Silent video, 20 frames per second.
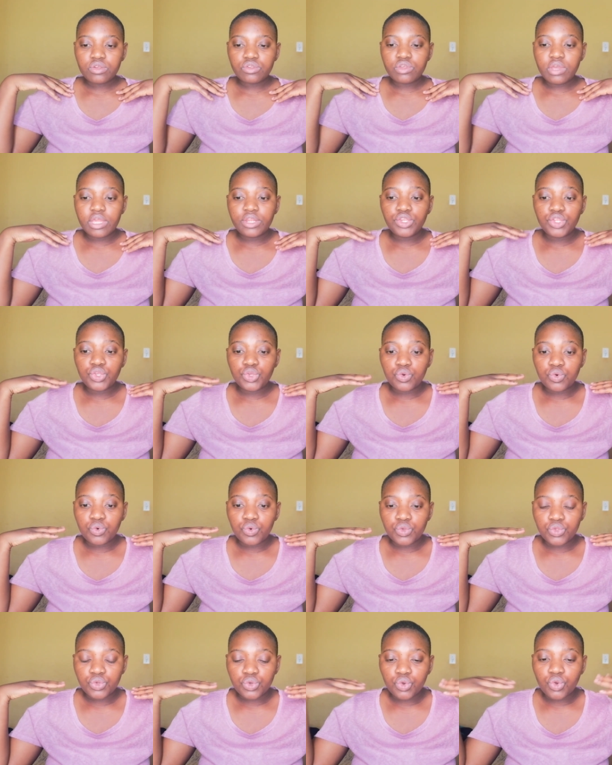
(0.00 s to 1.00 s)
and
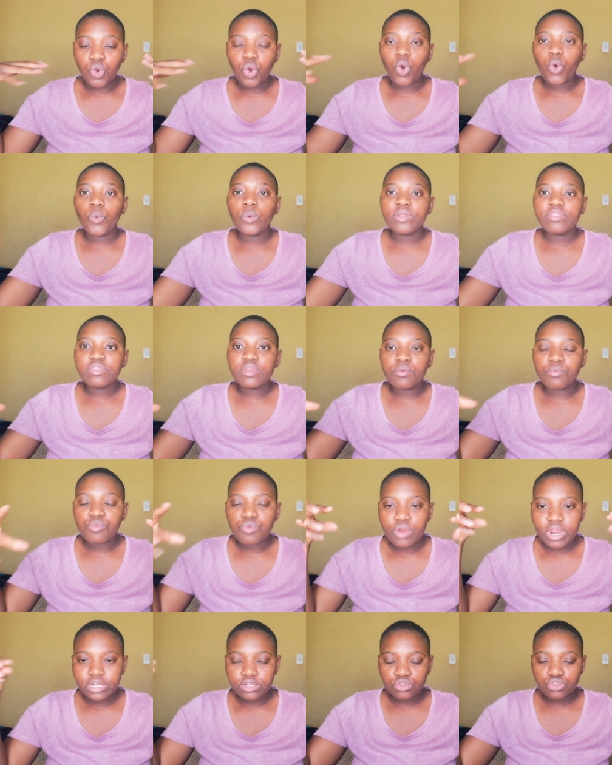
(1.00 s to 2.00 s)
you go with them
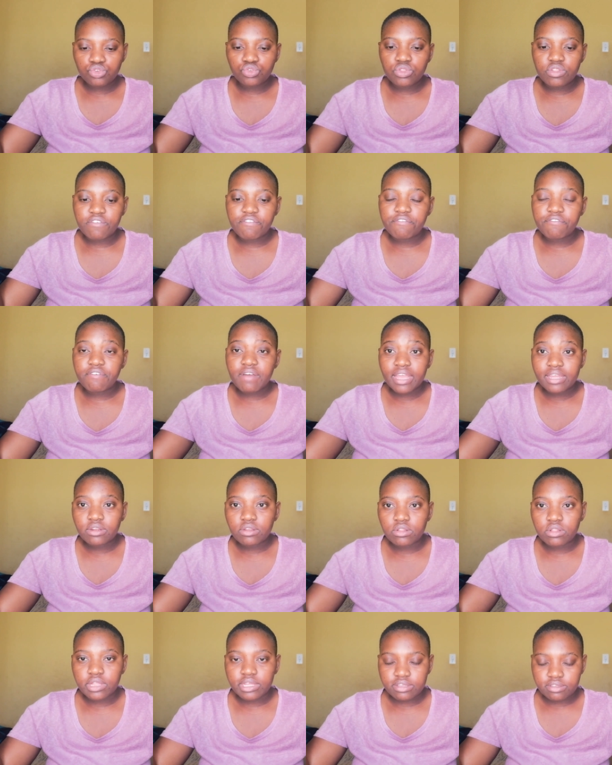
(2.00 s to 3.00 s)
right to the
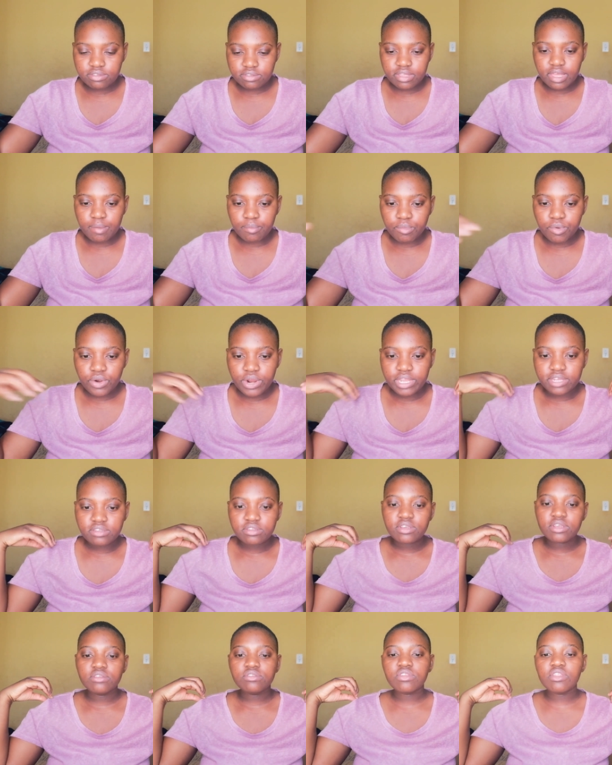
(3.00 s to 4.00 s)
final exam, right?
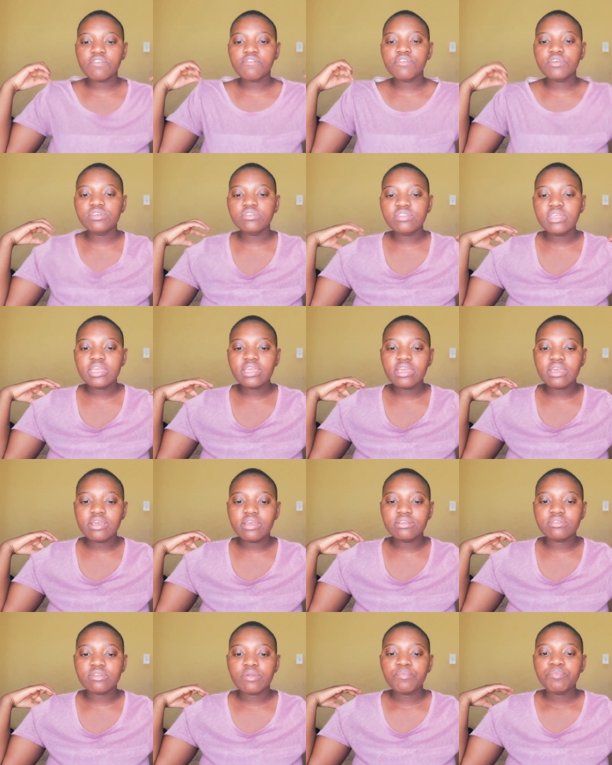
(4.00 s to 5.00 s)
So the first thing
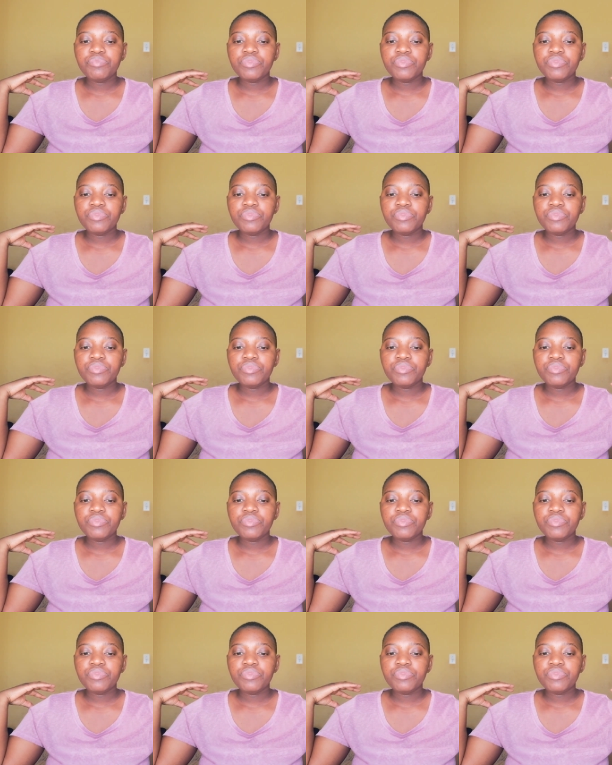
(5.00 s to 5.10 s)
is